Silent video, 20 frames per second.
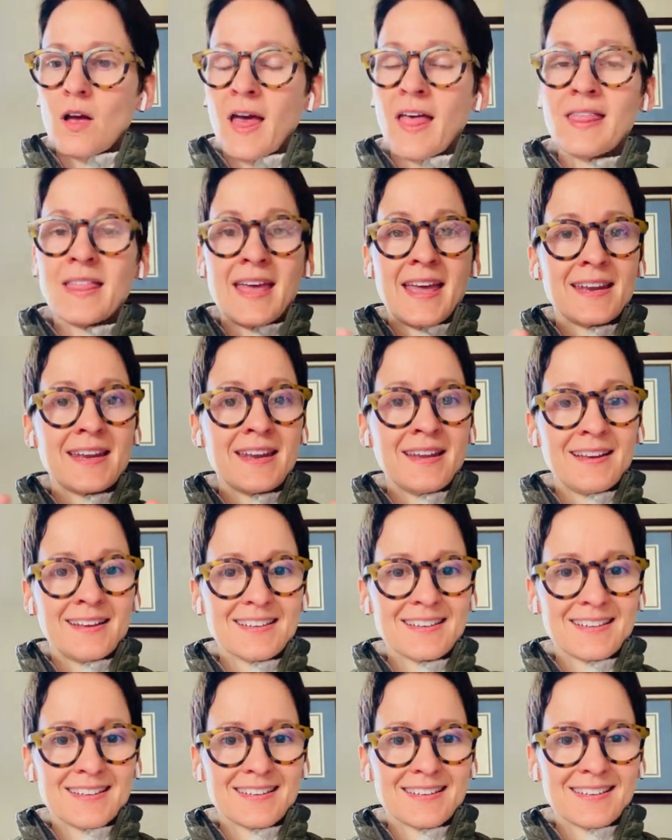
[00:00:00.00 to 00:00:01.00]
And then
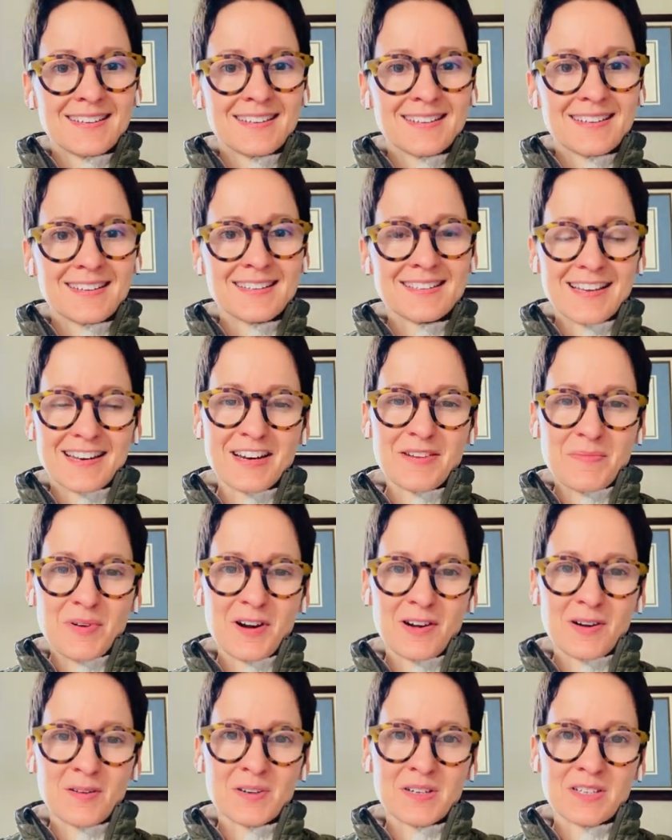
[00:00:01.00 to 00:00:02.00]
the second
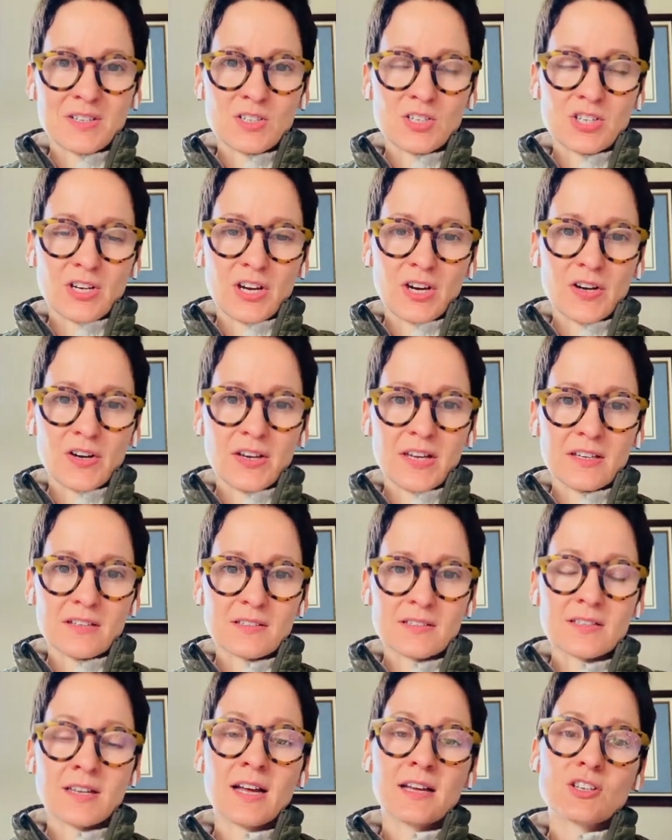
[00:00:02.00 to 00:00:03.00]
part I wanted to share
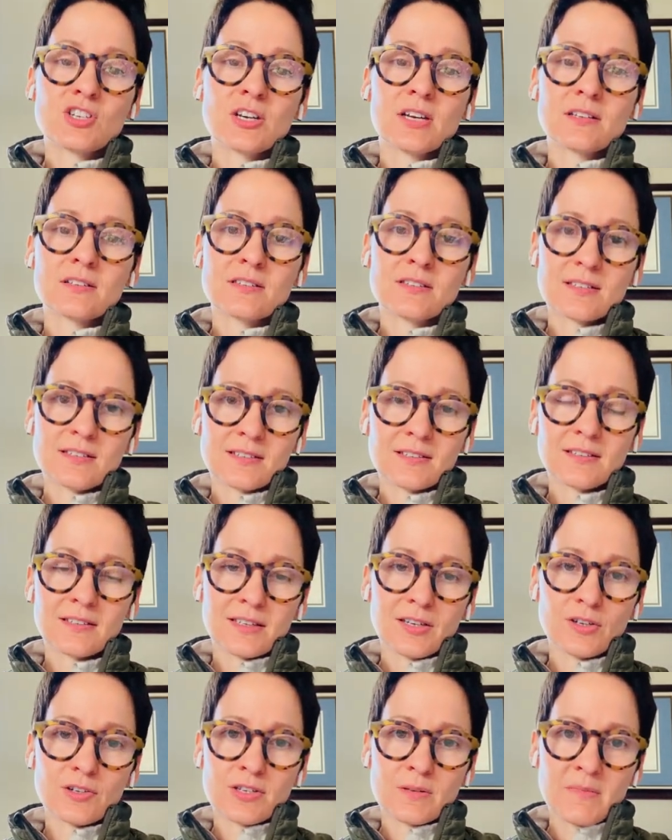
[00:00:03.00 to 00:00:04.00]
is not just
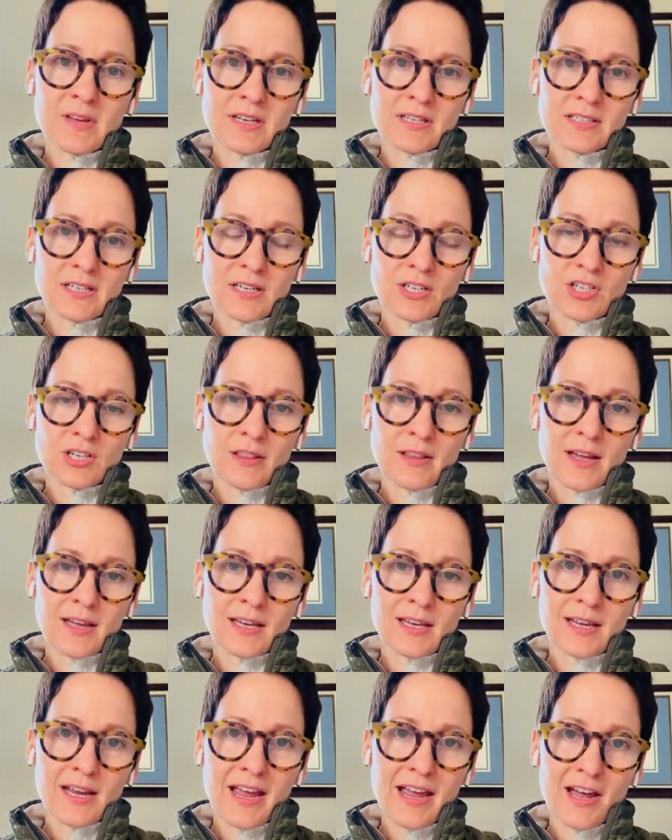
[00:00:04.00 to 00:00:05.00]
here's a meditation that
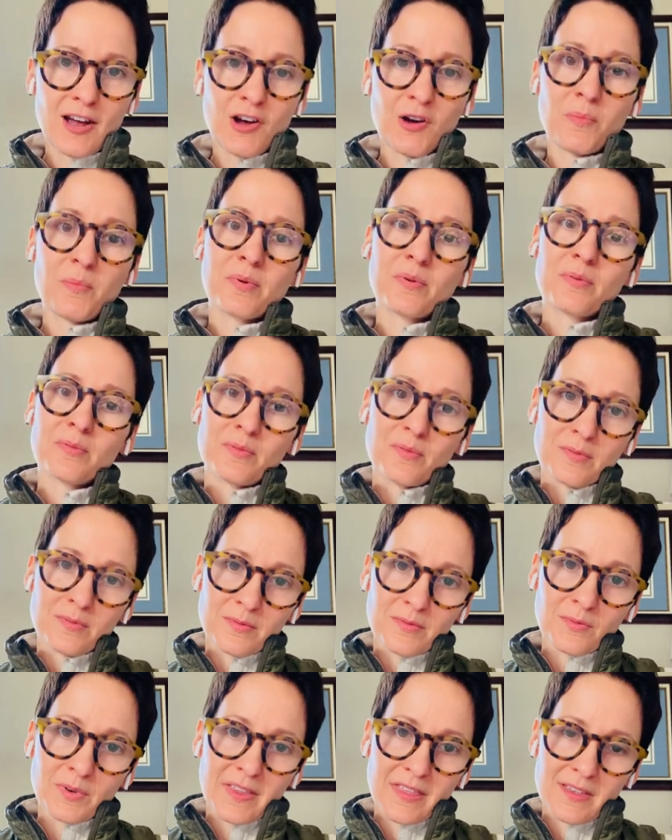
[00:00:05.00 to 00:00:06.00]
can help
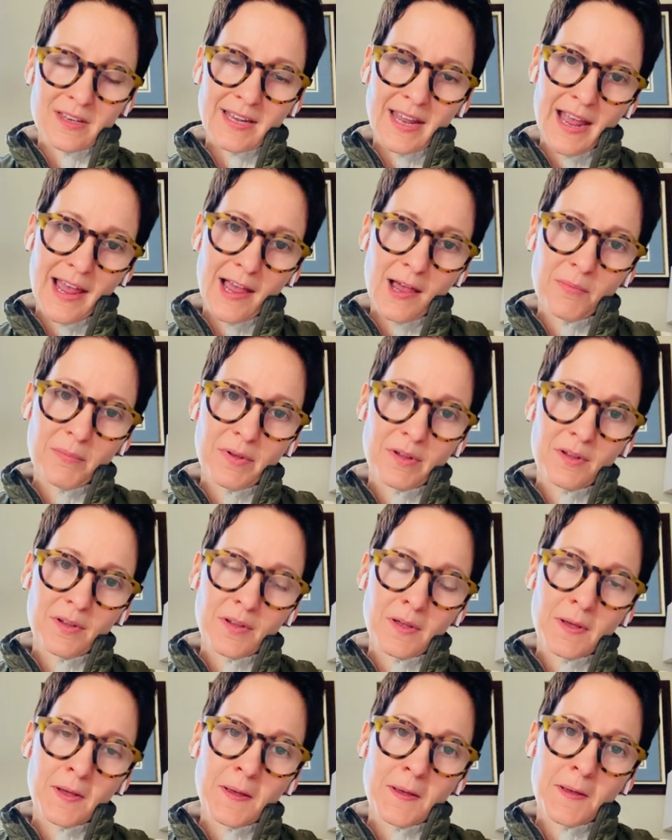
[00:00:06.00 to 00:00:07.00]
with the nap,
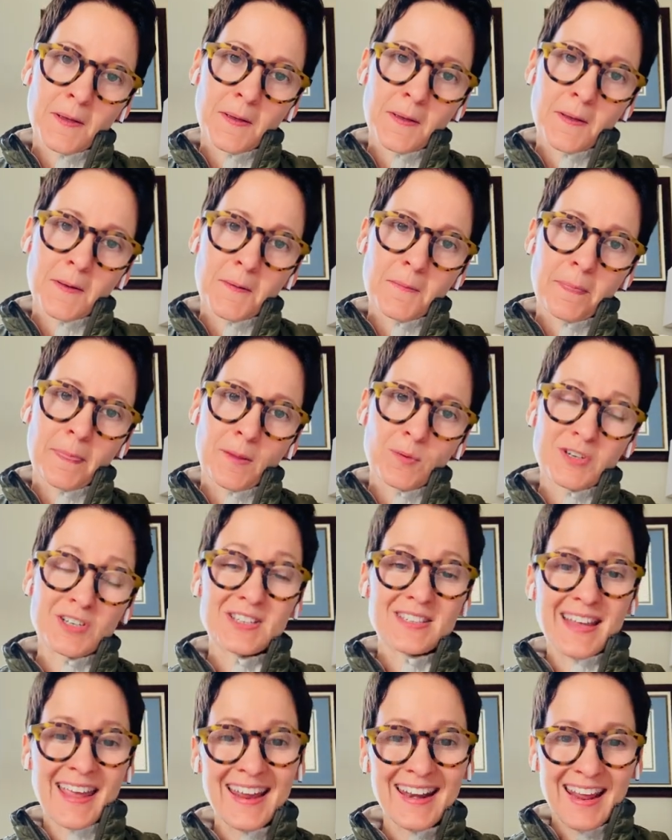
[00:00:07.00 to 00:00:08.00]
which
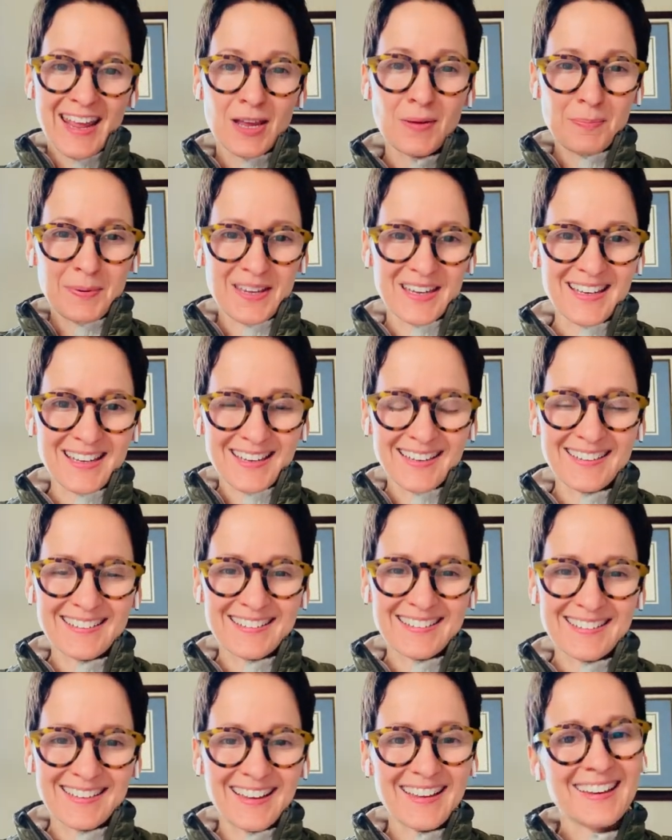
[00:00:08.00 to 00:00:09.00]
is NAP,
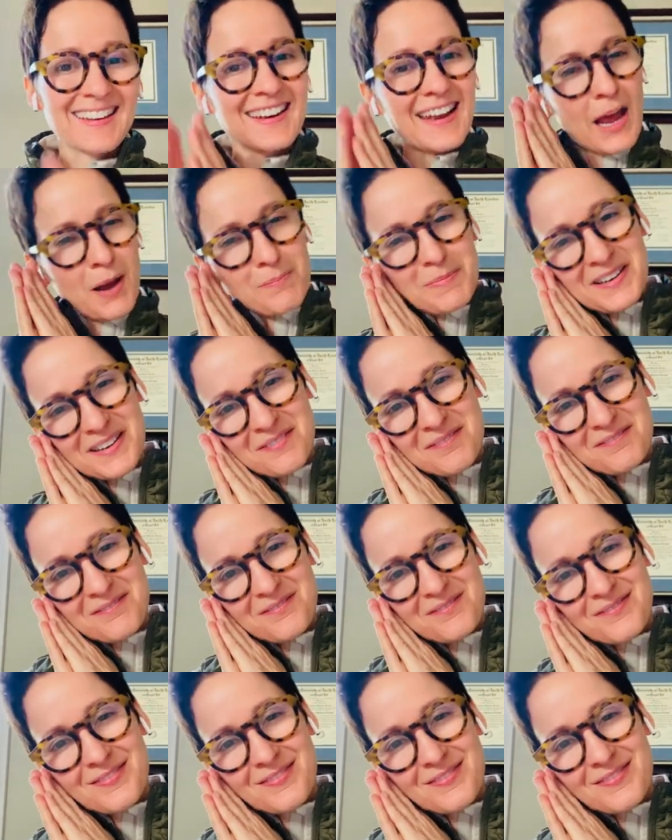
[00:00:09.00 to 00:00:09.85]
like napping,